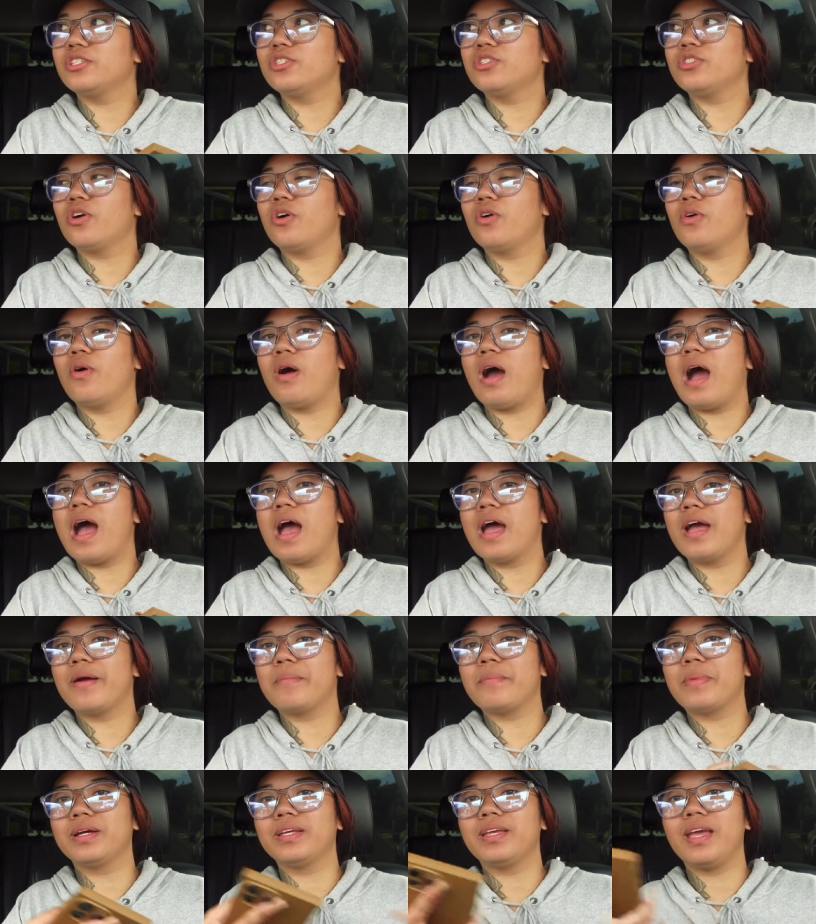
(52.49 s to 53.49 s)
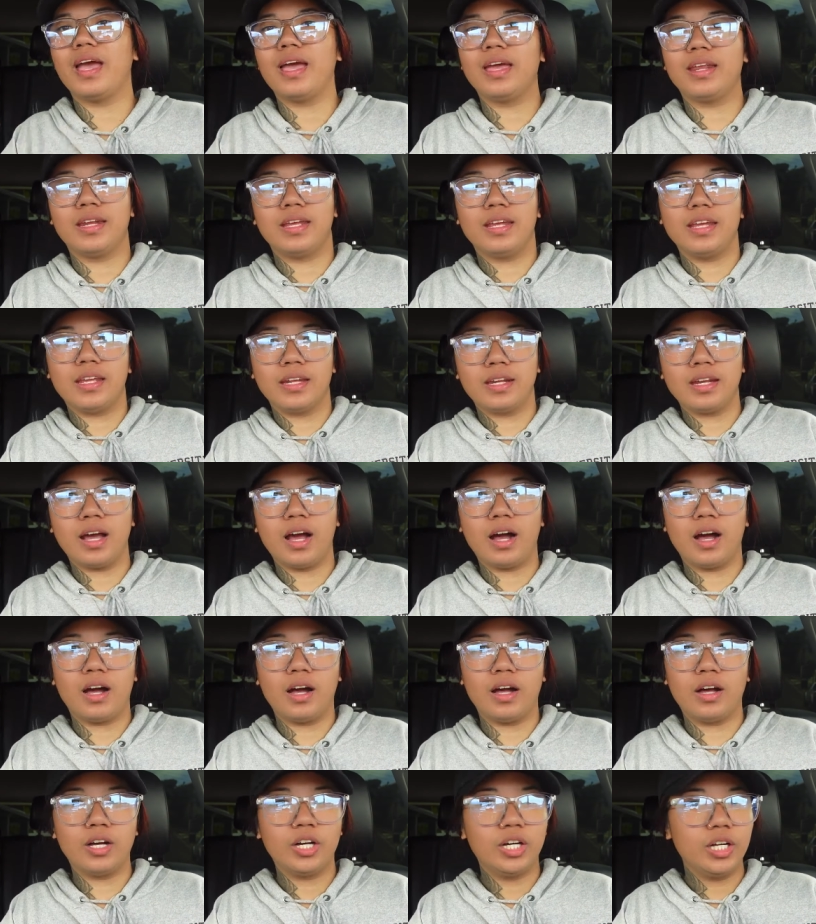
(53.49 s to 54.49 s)
So I'm again in
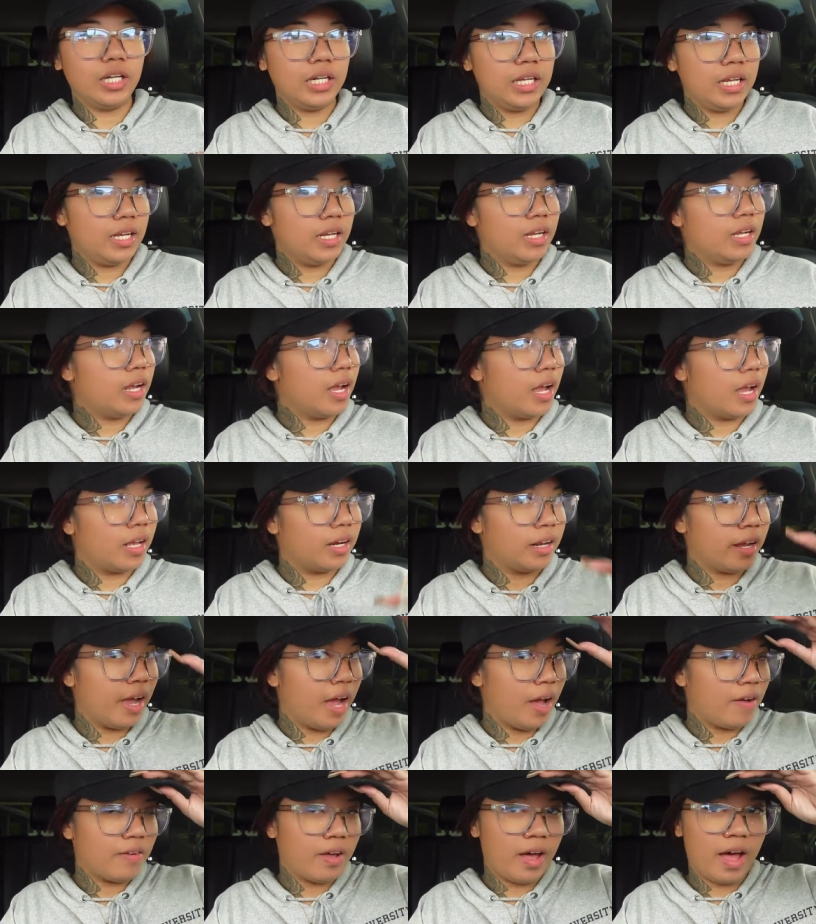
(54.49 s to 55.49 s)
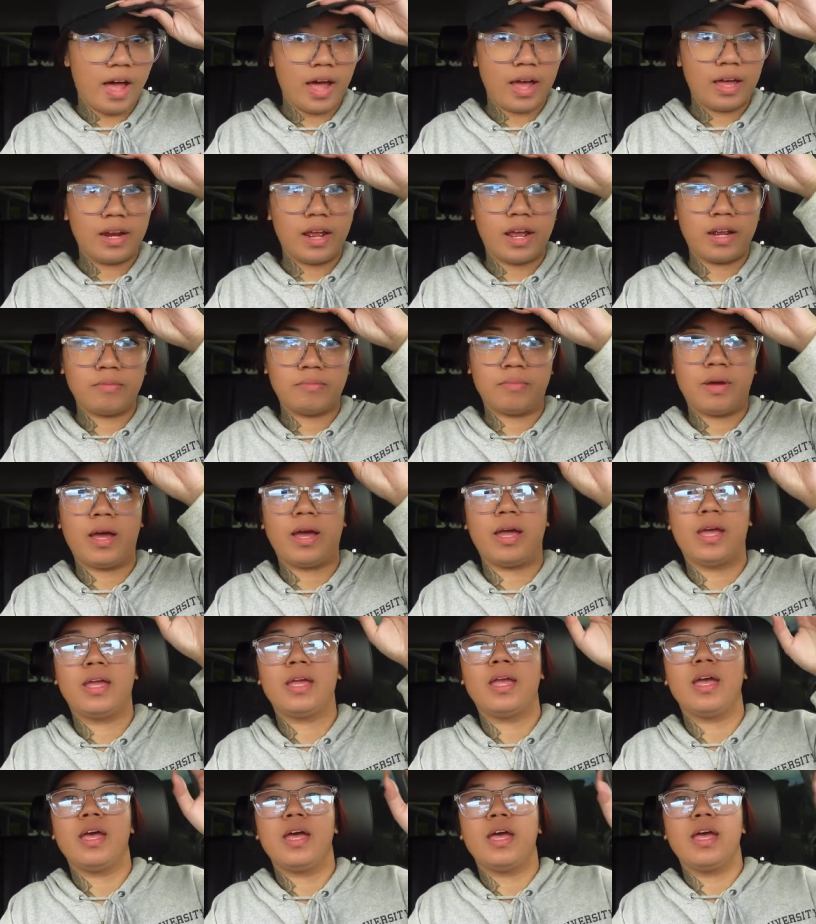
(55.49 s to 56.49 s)
a hoodie and I have a hat and
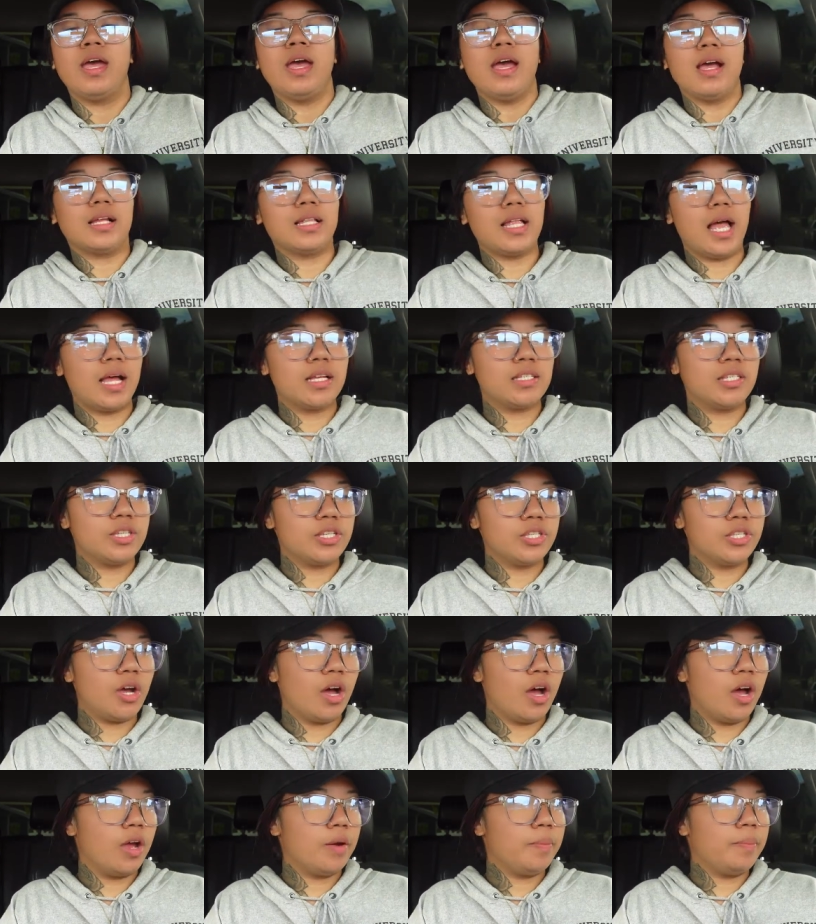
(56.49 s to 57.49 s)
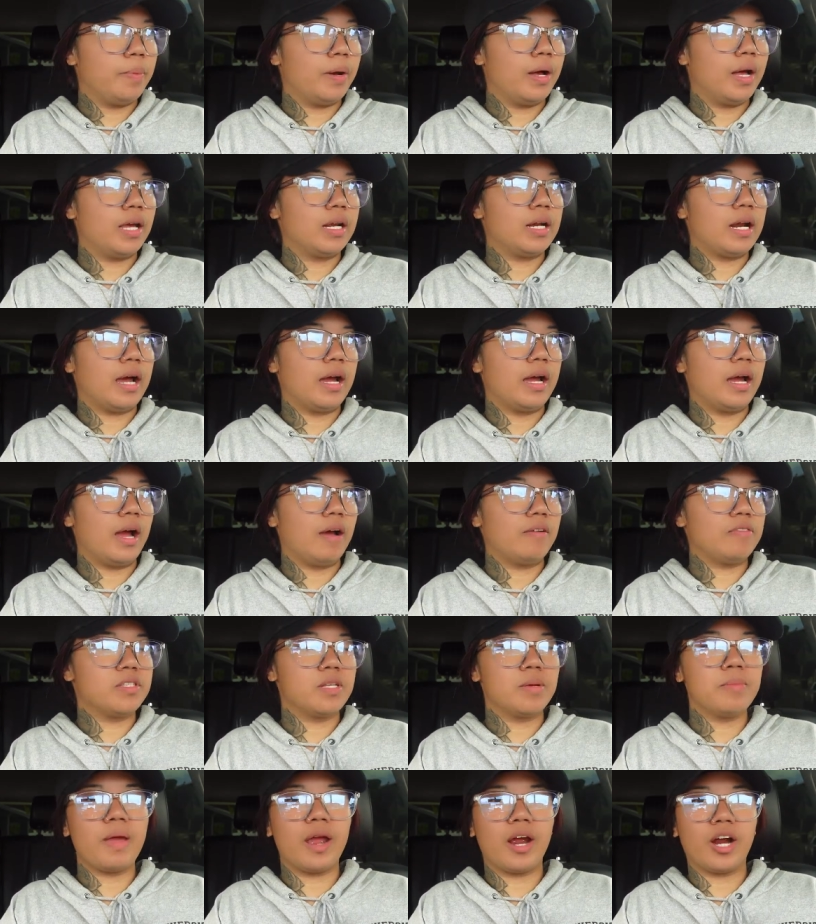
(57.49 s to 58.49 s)
my glasses on, but I have
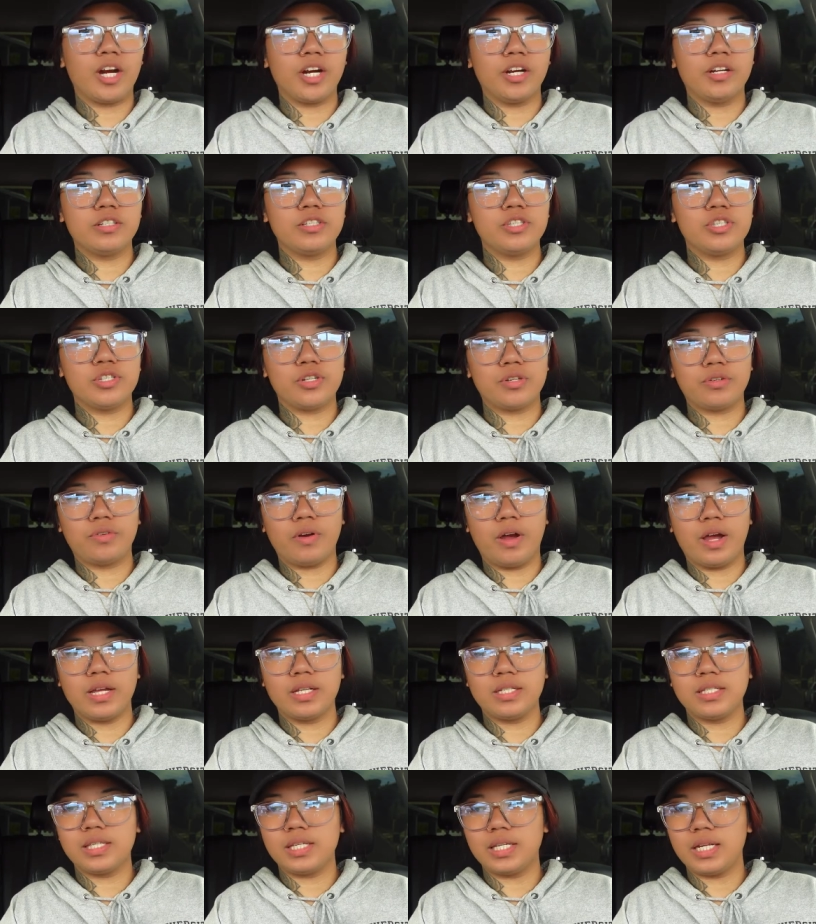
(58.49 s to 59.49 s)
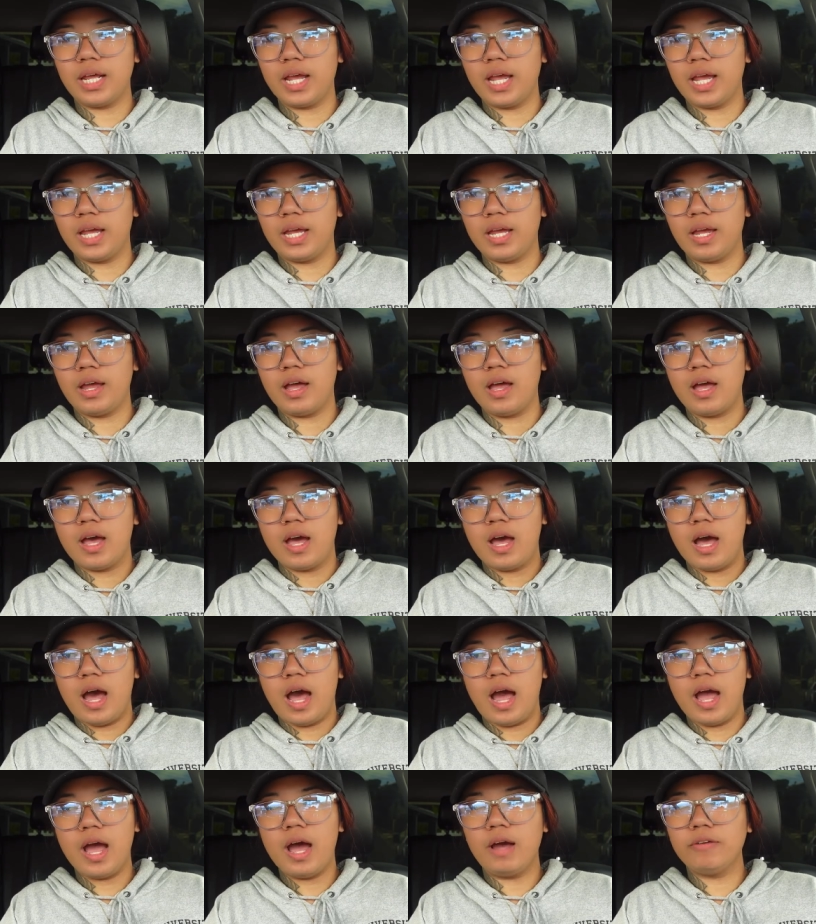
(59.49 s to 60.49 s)
some errands to run today.
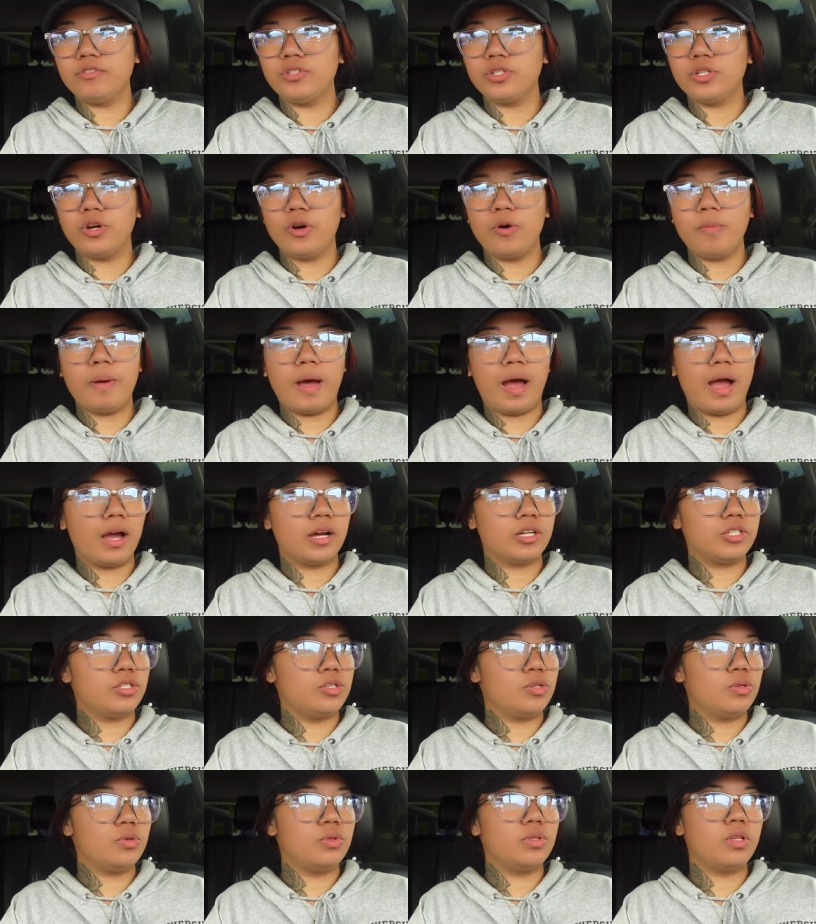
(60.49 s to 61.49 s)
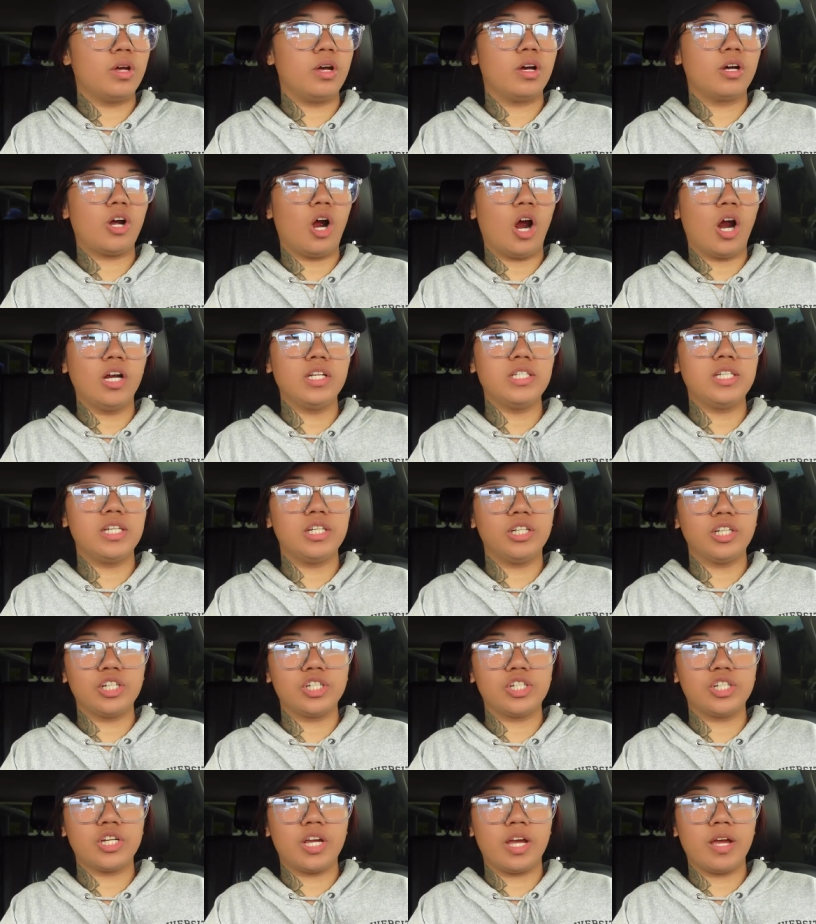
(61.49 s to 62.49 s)
I have to go back to the car
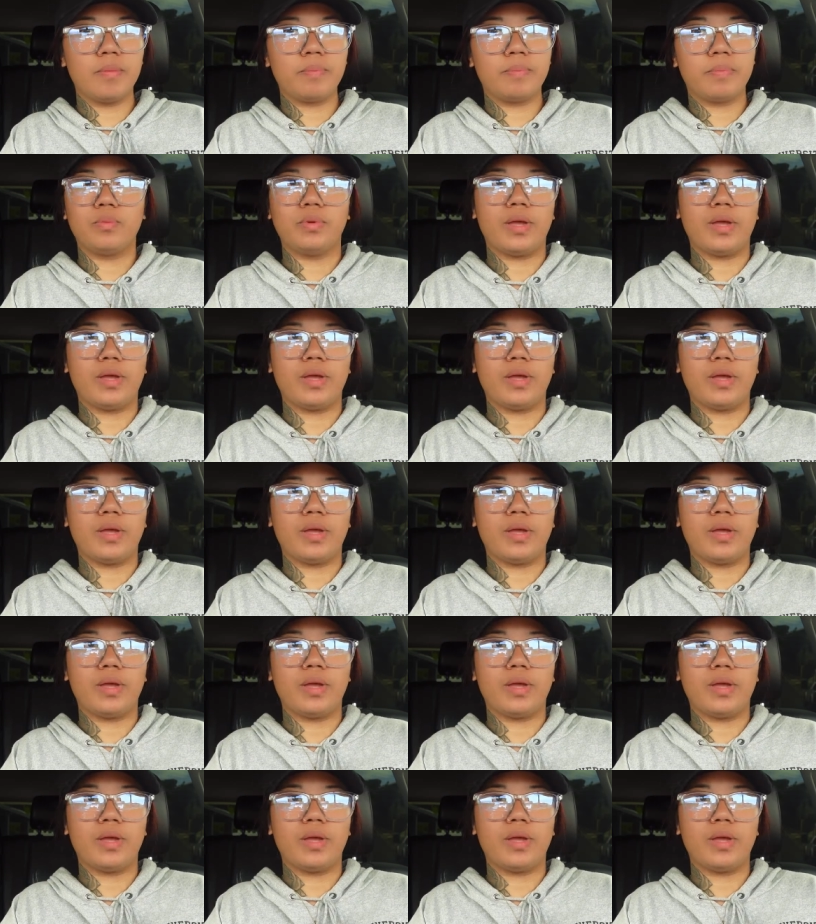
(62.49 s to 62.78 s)
dealership.